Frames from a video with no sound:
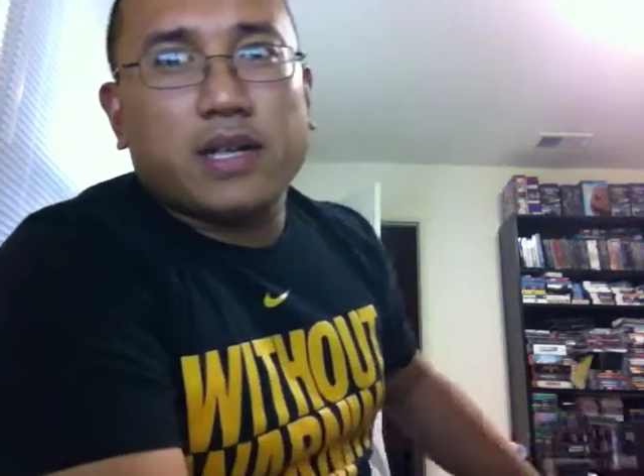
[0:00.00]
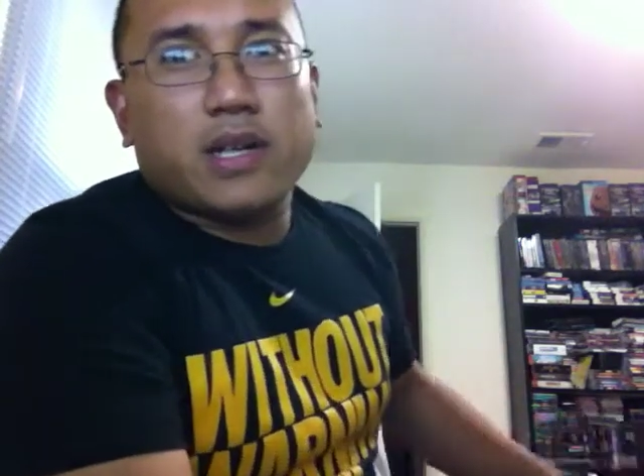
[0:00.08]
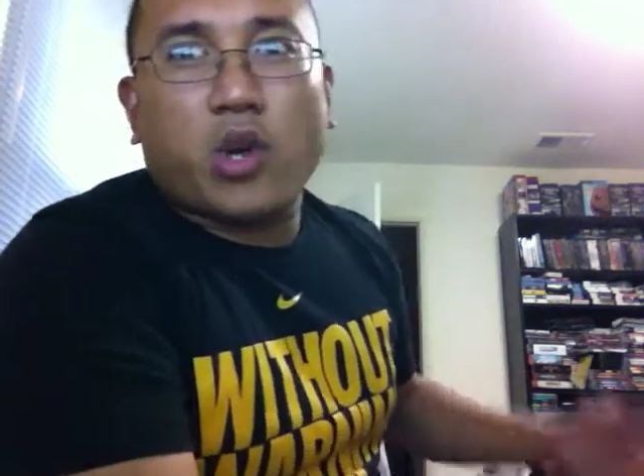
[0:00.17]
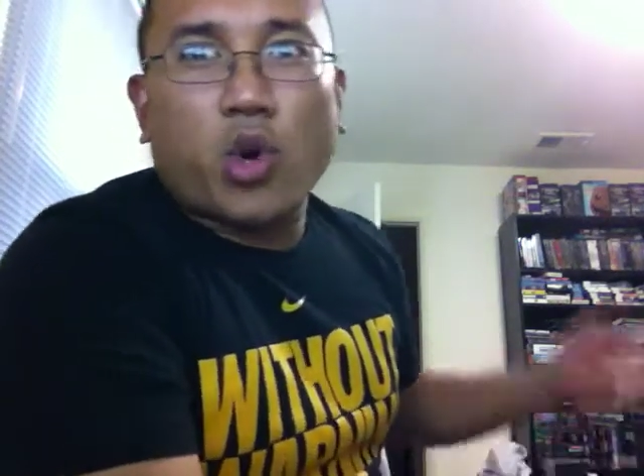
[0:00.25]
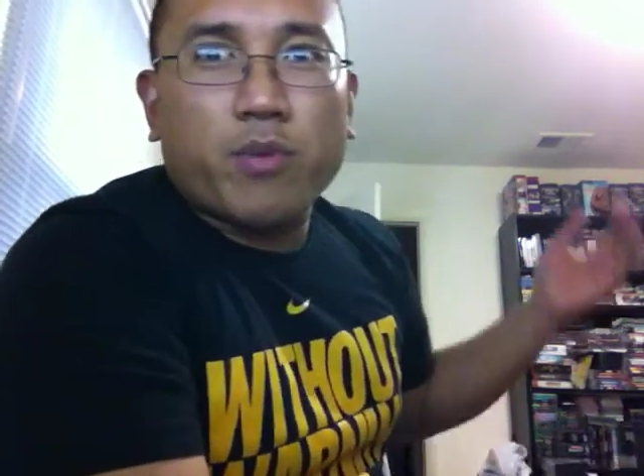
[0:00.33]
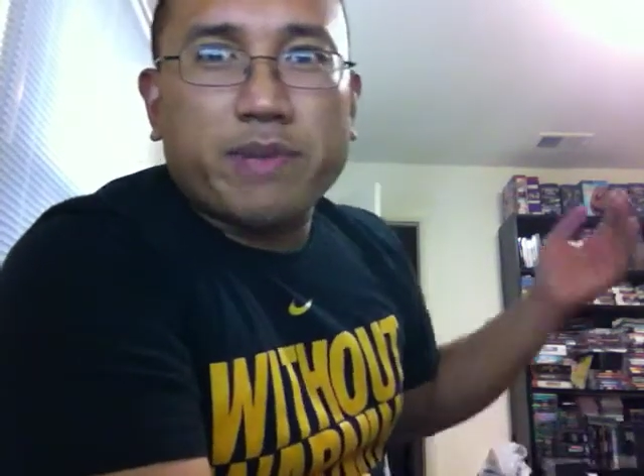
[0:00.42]

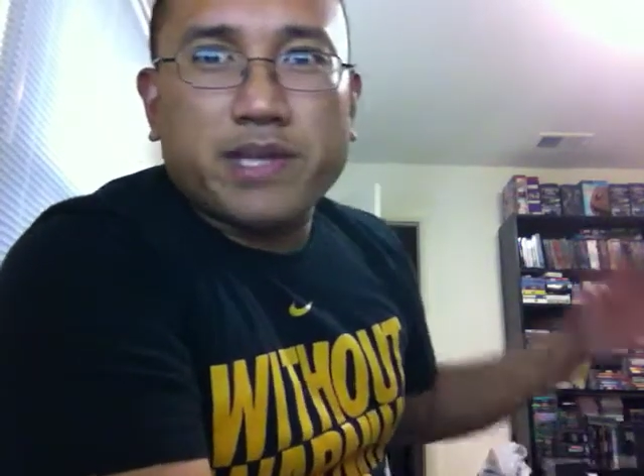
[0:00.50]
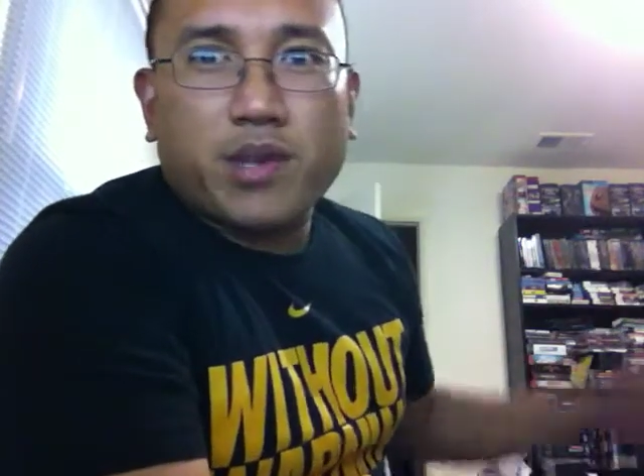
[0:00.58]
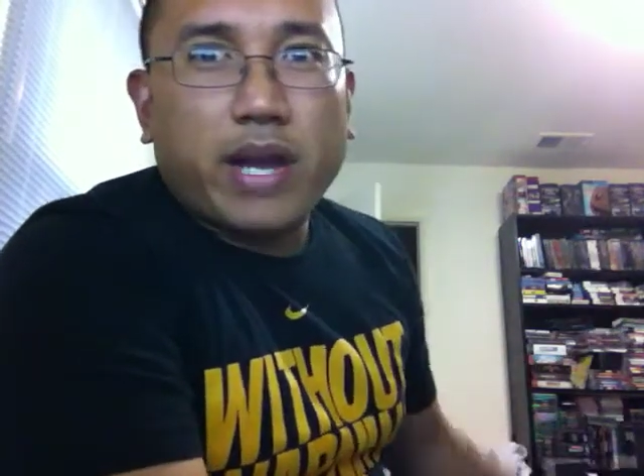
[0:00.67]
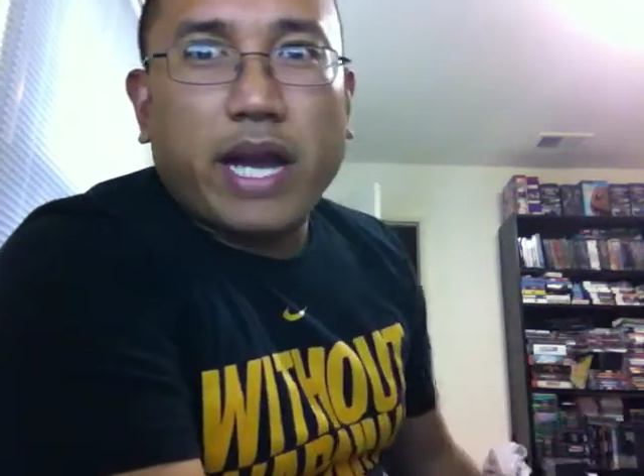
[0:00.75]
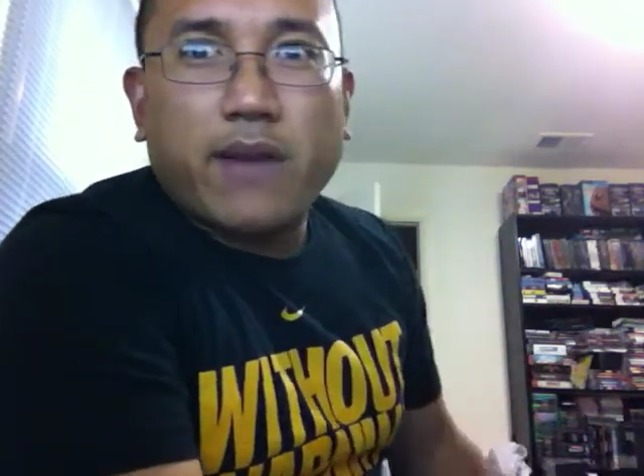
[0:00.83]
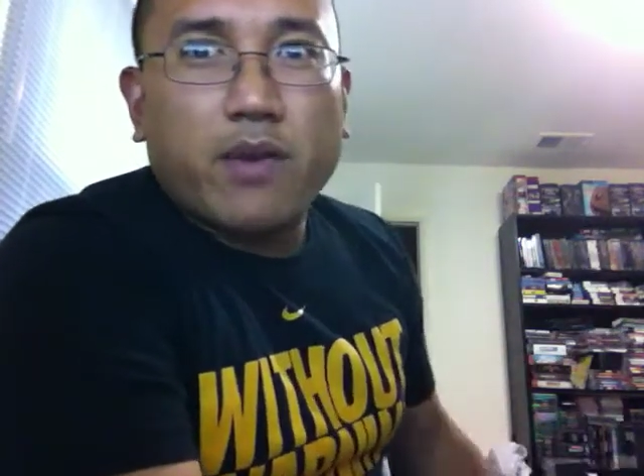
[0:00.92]
Kobe's
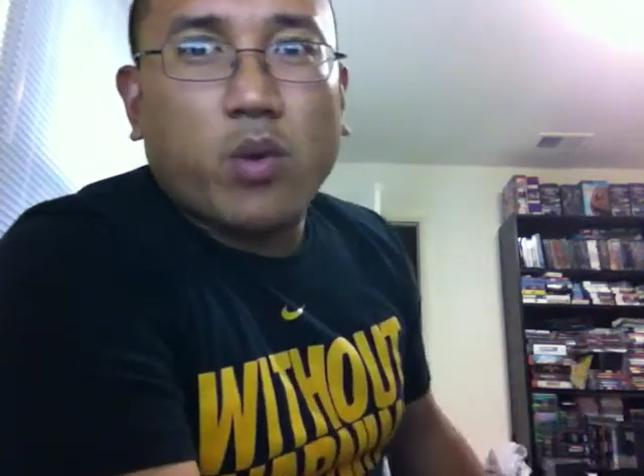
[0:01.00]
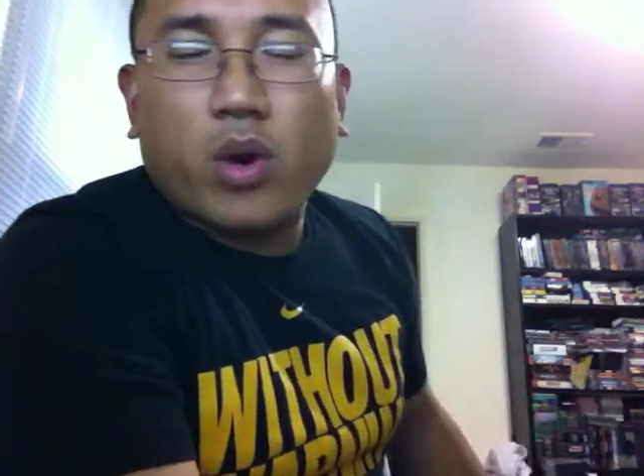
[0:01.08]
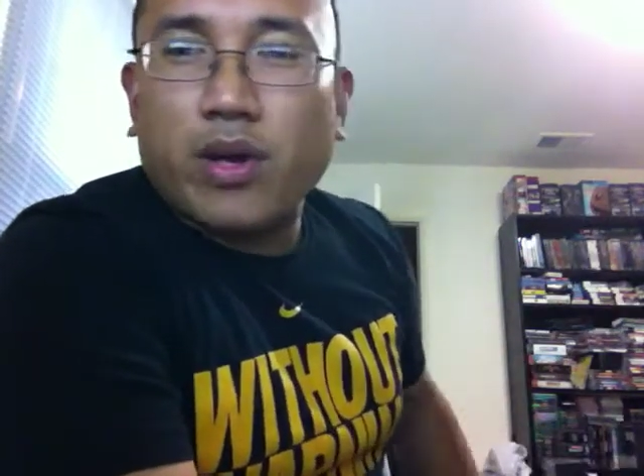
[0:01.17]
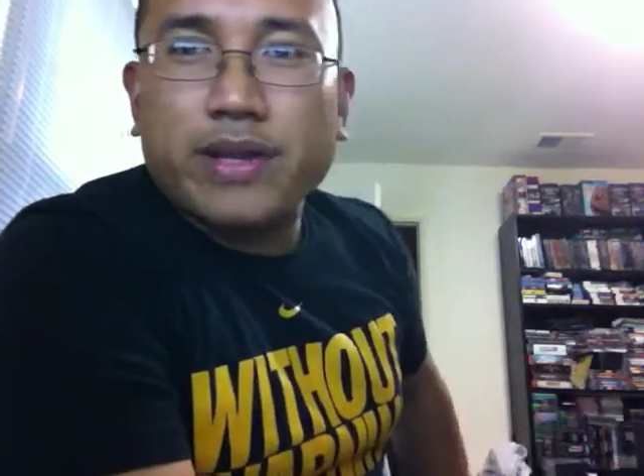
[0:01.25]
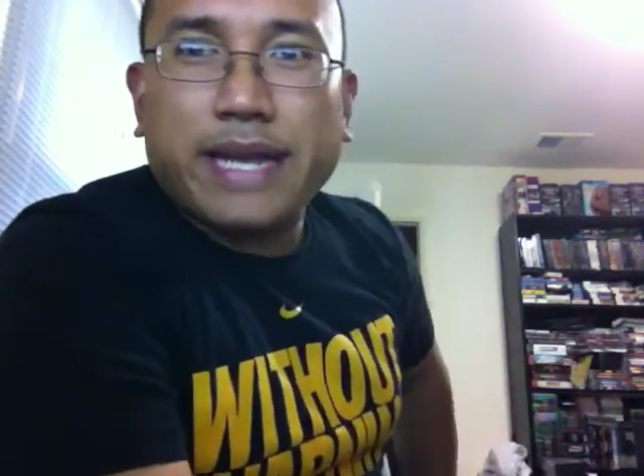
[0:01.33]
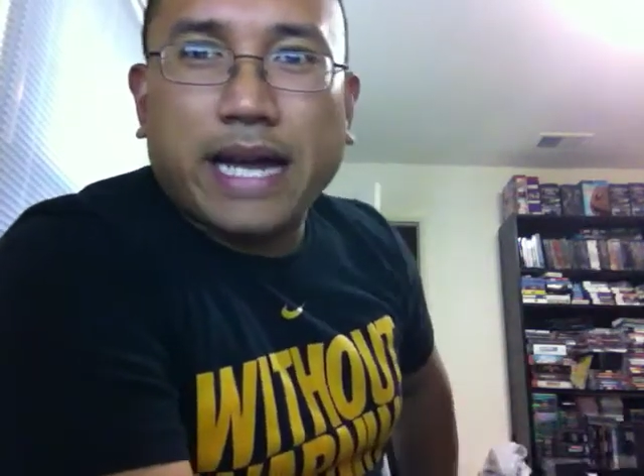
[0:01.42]
are
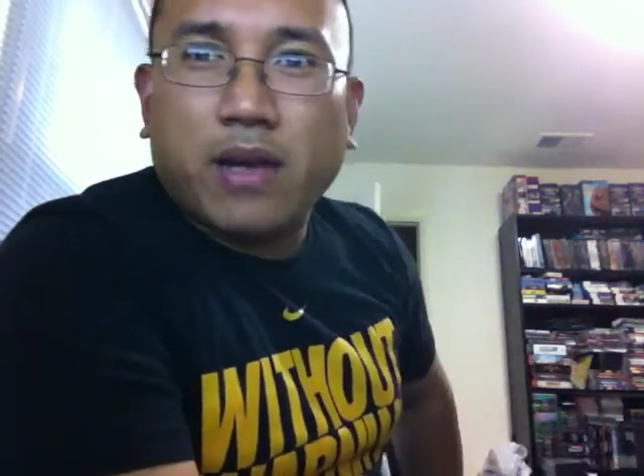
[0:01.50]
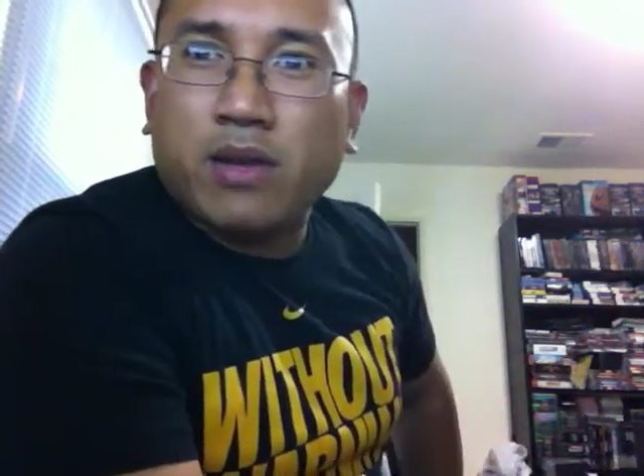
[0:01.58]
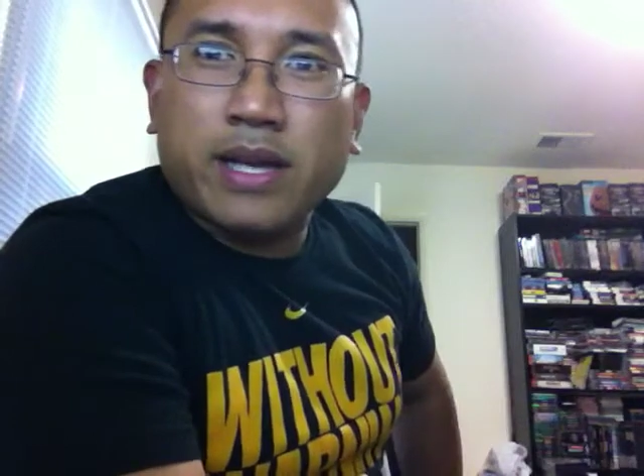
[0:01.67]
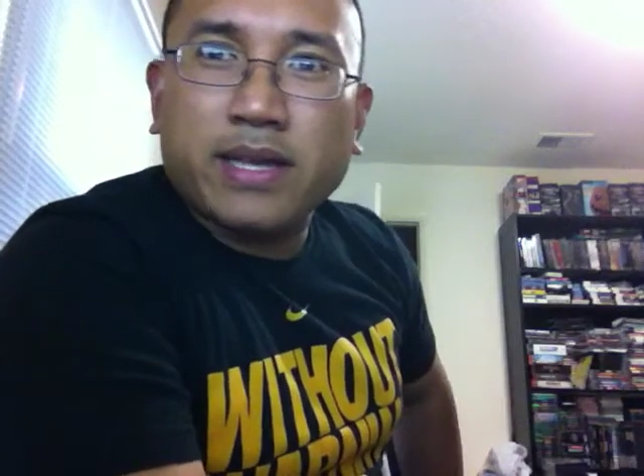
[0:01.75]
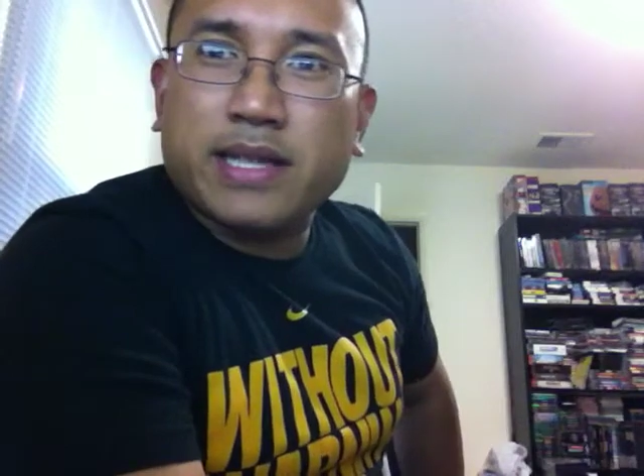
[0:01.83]
everywhere in the outlet.